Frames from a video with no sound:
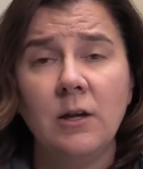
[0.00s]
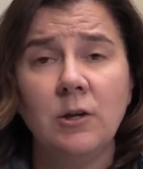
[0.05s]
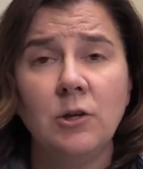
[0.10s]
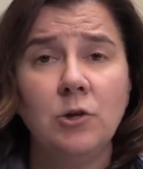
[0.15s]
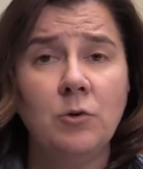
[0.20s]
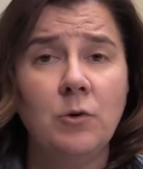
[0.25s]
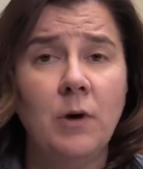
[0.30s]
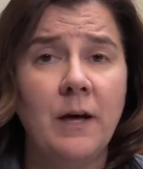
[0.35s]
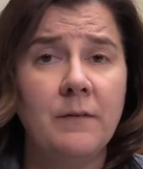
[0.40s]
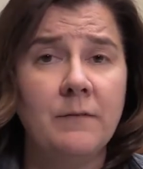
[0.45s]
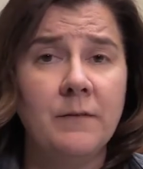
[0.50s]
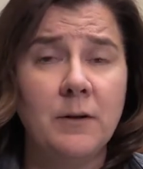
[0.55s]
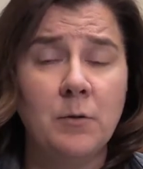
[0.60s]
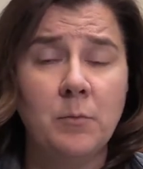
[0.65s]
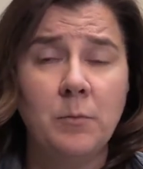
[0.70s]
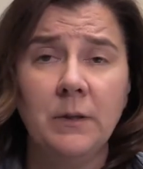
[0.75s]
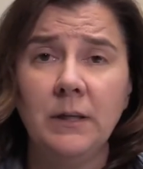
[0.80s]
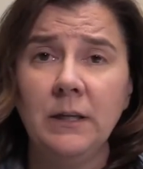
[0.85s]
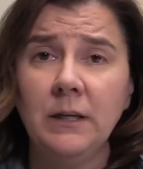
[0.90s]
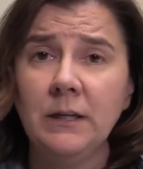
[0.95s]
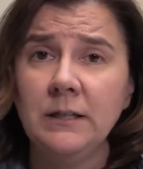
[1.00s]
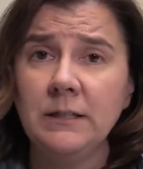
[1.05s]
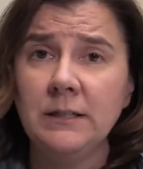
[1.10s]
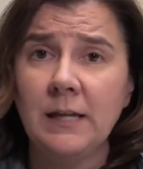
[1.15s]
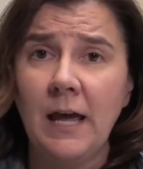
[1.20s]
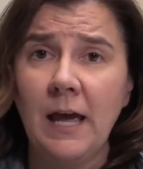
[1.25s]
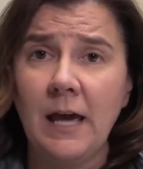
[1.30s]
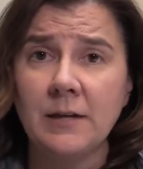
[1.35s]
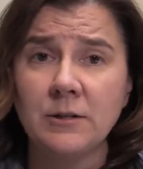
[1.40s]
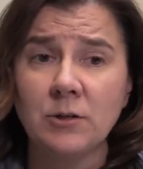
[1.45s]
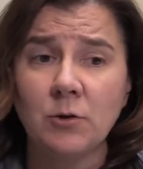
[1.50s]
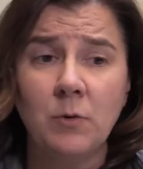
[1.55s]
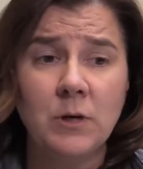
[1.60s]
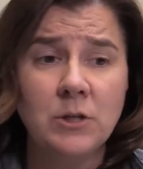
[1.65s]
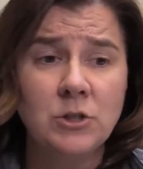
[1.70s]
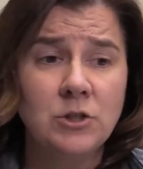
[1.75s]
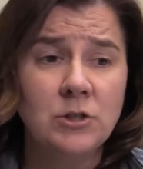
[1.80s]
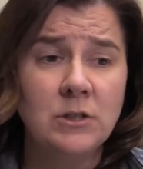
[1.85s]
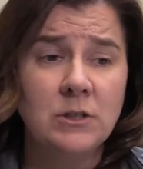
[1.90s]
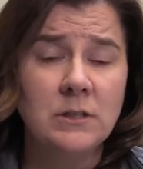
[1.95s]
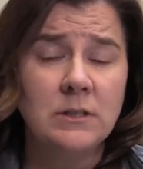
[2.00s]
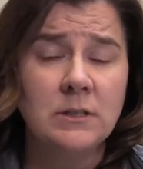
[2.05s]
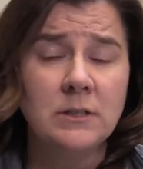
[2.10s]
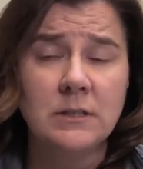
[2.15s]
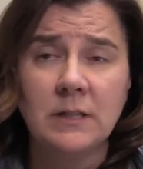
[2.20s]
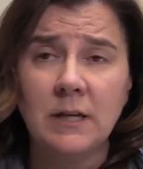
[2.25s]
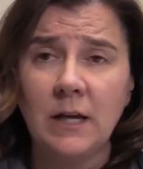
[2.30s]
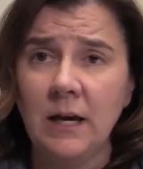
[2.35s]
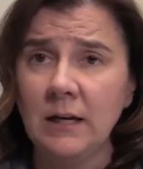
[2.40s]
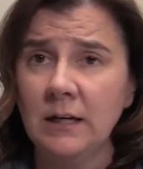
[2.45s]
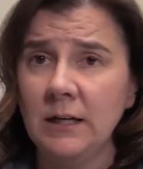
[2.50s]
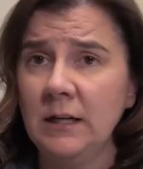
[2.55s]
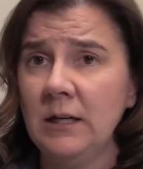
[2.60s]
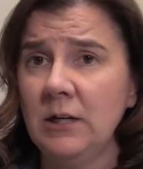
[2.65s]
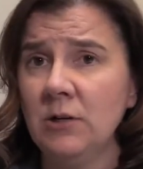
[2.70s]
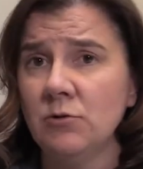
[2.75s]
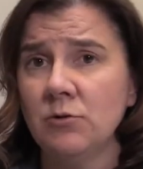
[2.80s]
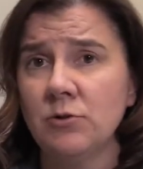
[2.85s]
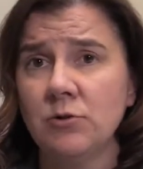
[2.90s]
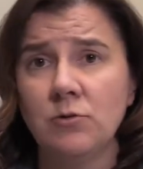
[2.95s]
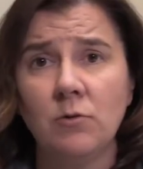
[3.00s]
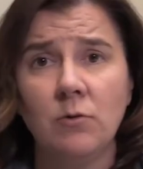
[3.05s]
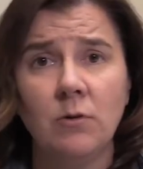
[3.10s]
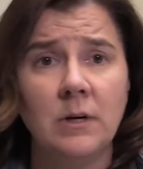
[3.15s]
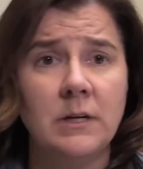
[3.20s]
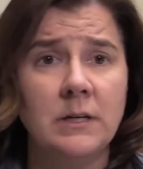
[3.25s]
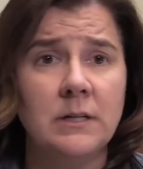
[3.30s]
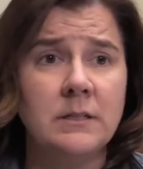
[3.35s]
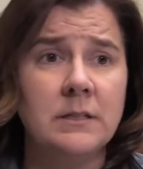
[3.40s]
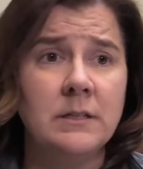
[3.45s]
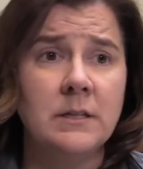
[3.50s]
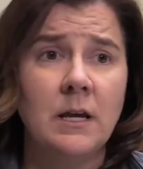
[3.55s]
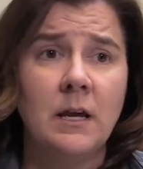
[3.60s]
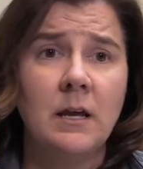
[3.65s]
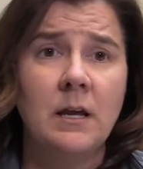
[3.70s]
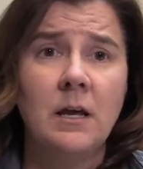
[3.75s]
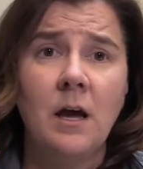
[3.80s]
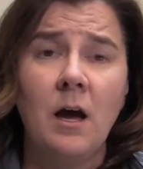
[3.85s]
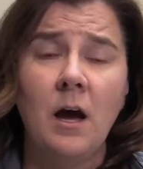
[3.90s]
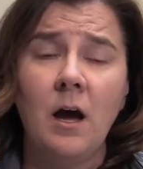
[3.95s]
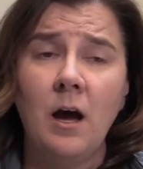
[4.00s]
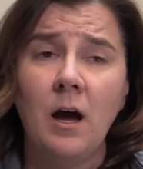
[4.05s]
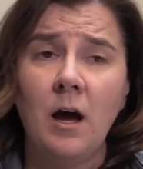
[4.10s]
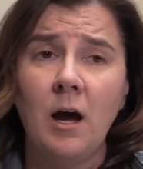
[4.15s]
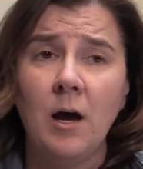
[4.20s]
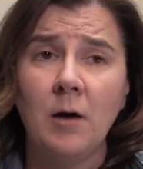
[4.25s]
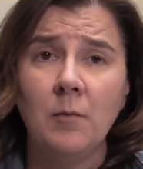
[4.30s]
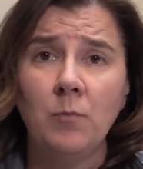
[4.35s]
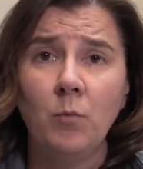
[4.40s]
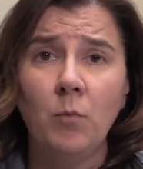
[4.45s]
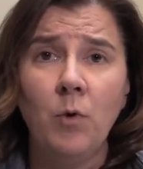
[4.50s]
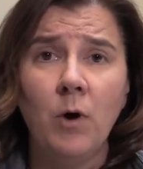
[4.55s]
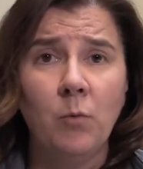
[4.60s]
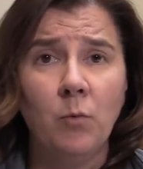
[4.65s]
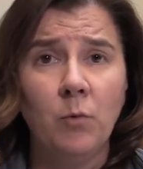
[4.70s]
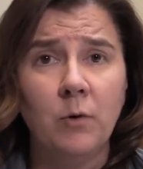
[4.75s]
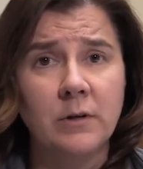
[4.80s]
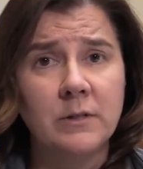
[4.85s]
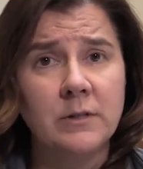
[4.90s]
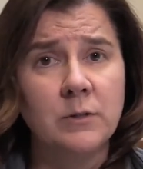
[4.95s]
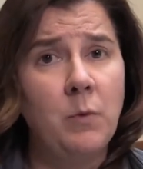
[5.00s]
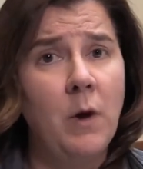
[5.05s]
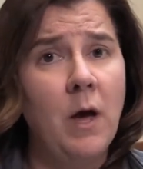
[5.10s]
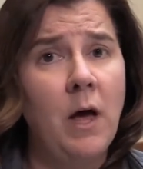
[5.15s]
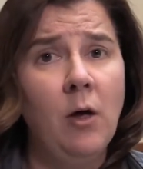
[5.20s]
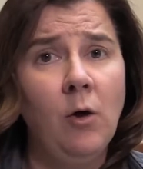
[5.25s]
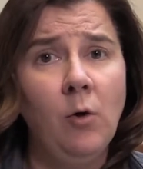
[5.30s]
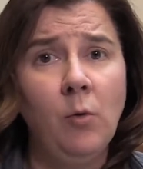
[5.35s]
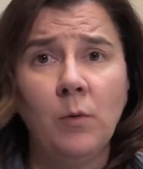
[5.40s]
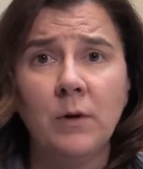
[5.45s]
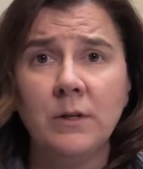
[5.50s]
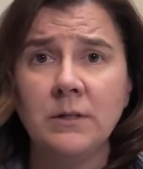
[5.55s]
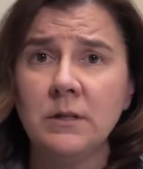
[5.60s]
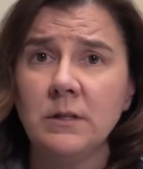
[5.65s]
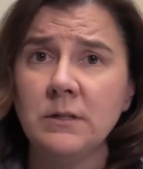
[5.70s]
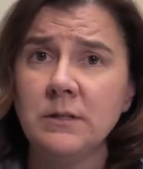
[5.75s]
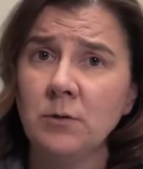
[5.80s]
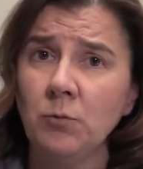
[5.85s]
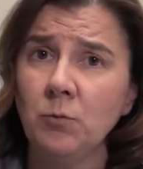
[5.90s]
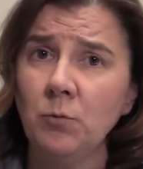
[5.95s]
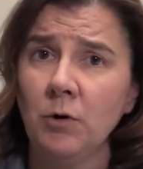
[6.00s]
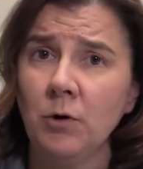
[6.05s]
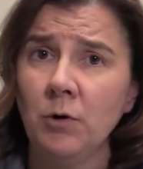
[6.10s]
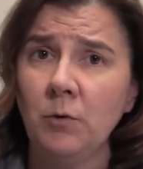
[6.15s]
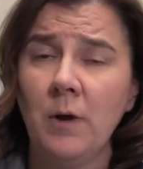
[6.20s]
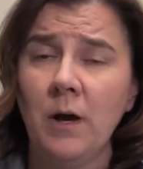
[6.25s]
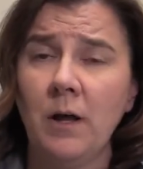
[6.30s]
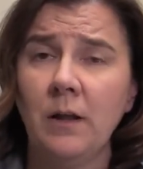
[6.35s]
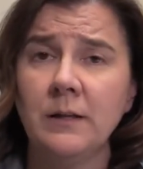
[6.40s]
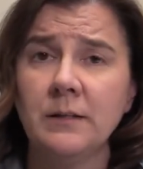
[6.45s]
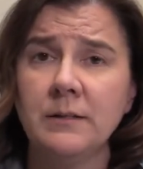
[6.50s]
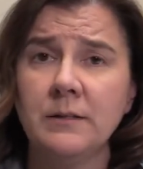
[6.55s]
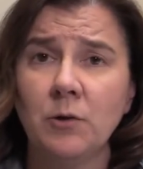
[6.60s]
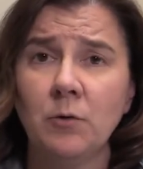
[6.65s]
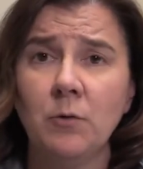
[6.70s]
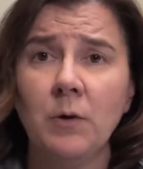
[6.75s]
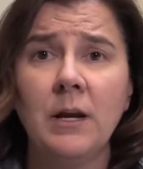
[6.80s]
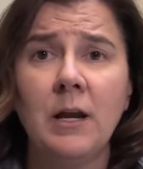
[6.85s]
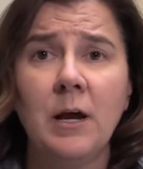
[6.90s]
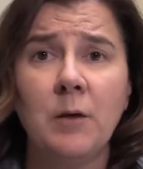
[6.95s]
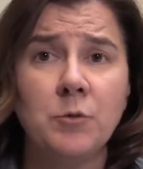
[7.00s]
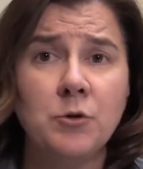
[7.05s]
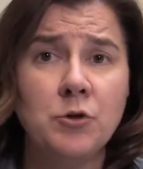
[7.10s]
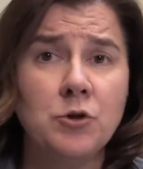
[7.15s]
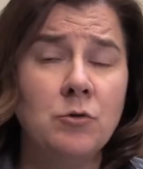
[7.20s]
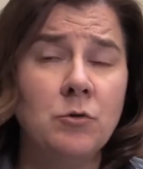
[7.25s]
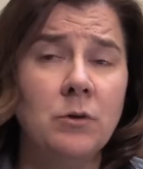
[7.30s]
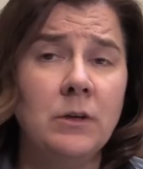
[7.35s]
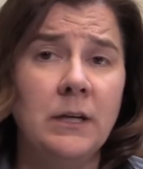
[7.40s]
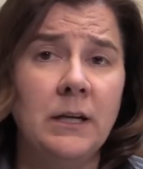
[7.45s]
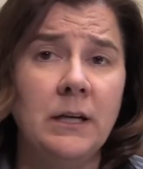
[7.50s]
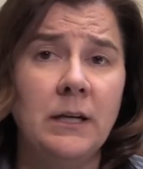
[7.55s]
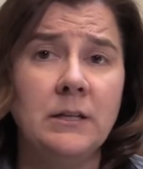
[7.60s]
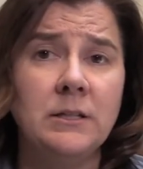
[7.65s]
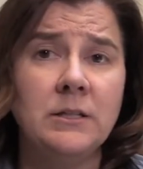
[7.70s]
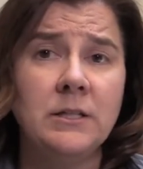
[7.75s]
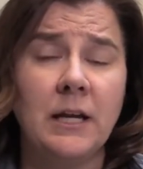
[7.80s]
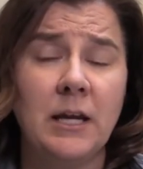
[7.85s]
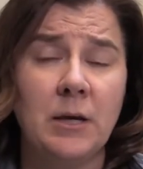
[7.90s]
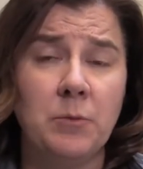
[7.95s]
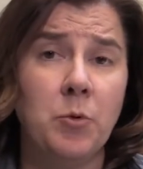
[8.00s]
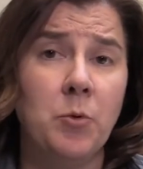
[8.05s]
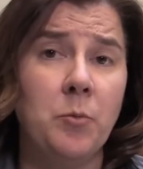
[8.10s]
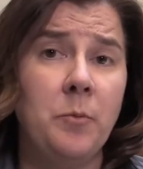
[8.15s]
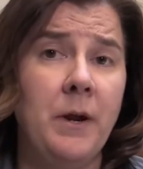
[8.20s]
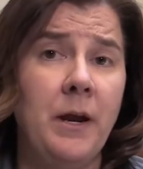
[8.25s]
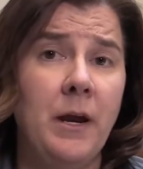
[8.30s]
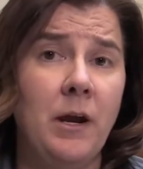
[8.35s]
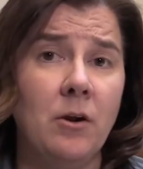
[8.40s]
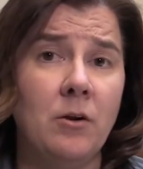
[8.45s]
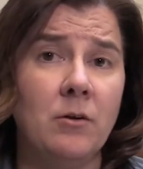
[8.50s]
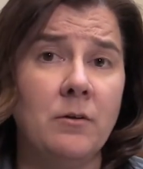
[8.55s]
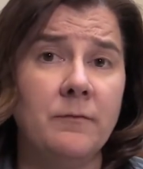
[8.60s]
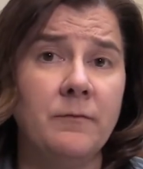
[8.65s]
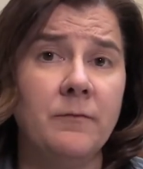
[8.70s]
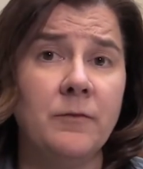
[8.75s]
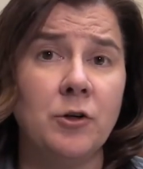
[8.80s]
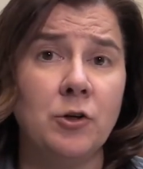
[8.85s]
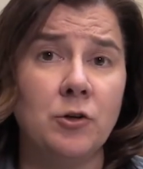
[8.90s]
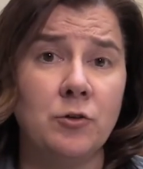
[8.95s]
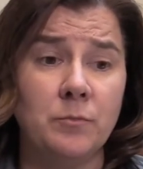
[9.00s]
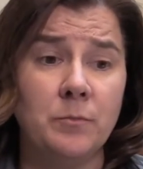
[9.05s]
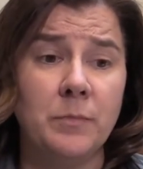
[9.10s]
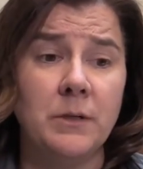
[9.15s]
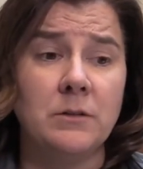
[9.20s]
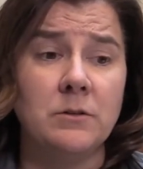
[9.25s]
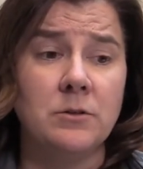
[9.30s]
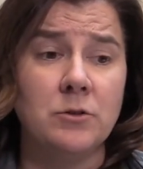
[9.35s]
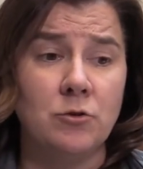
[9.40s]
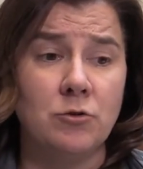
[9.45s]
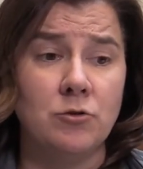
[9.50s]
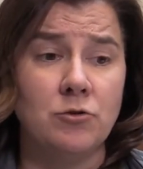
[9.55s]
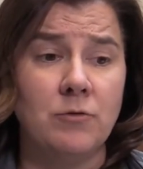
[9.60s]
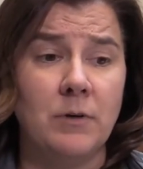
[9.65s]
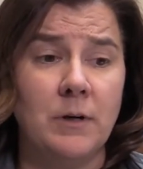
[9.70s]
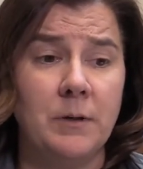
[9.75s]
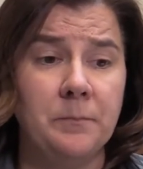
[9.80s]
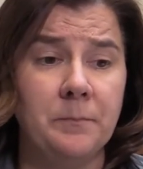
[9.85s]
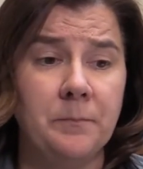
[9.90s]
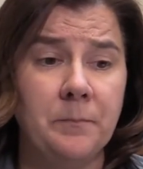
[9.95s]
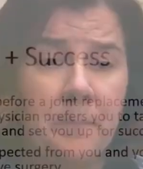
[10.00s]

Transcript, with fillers: You have the ability to ask questions, kind of hear stories, um, what works well, what doesn't work well. It's a great opportunity to get prepared for your big surgery.